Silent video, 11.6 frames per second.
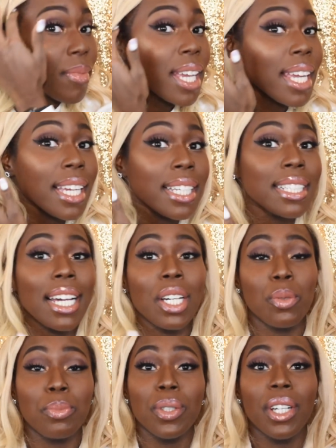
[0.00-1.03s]
And I
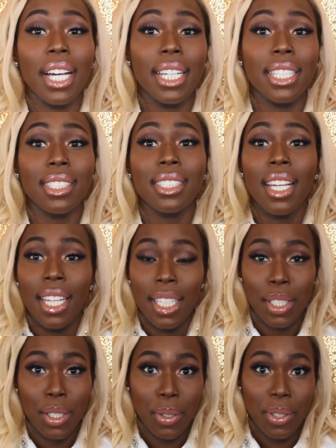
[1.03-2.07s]
hope you guys,
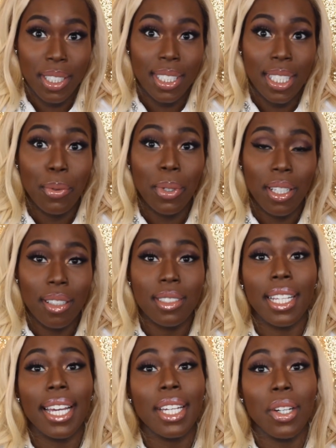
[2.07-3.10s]
can see what it
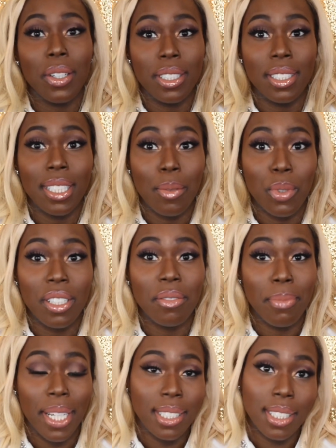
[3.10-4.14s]
looks like on someone
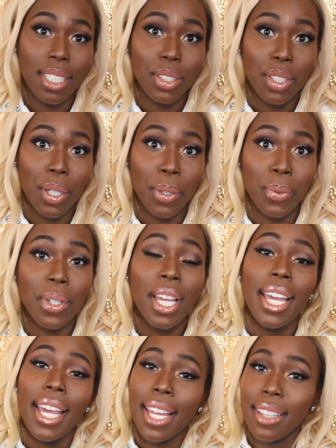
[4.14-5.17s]
of my skin tone
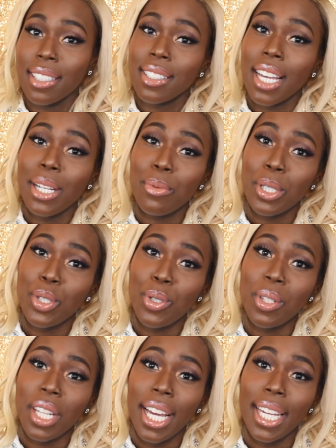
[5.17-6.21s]
and decide what
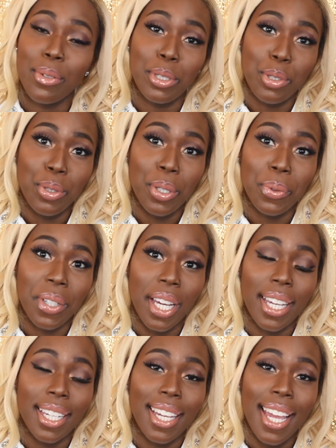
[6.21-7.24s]
you like, what you don't
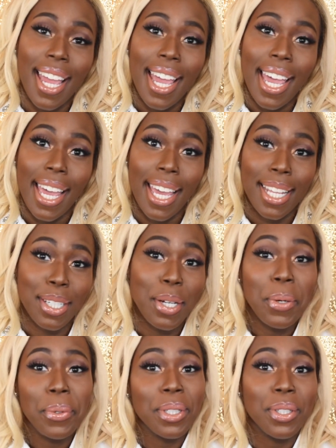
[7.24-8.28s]
like, and
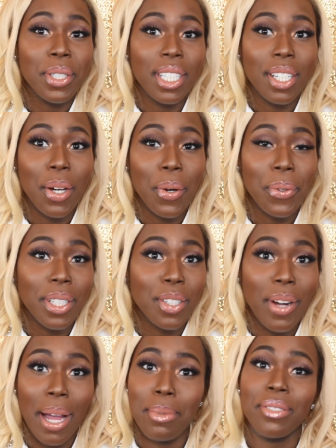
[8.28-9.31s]
go and
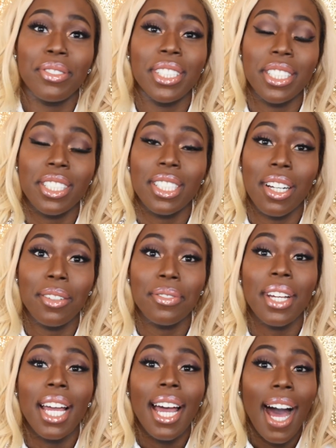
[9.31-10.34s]
grab it for yourself.
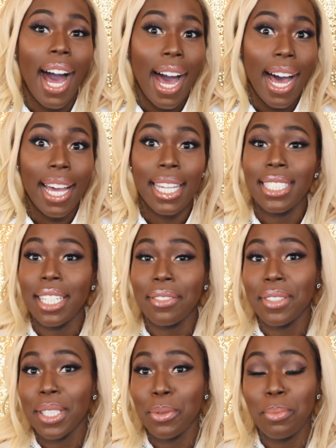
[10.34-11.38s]
I
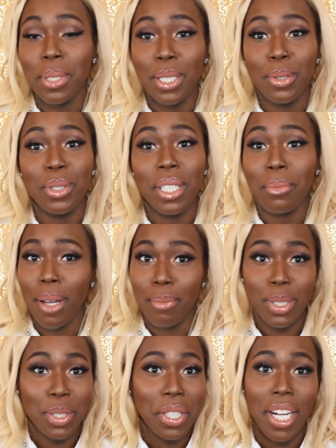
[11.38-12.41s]
definitely will be using
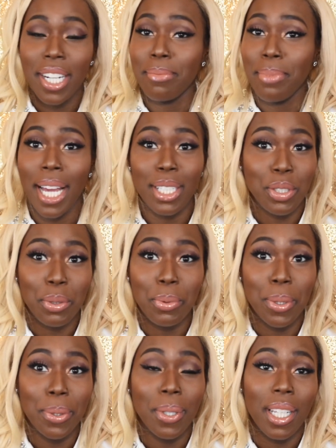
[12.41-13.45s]
Mama Starr and Patrick
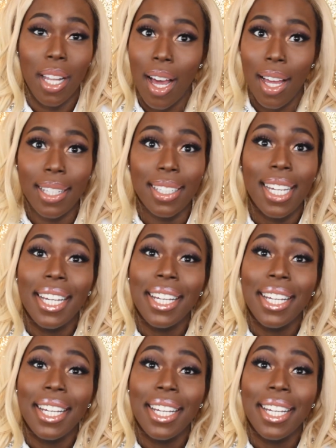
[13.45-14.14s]
Wu a lot.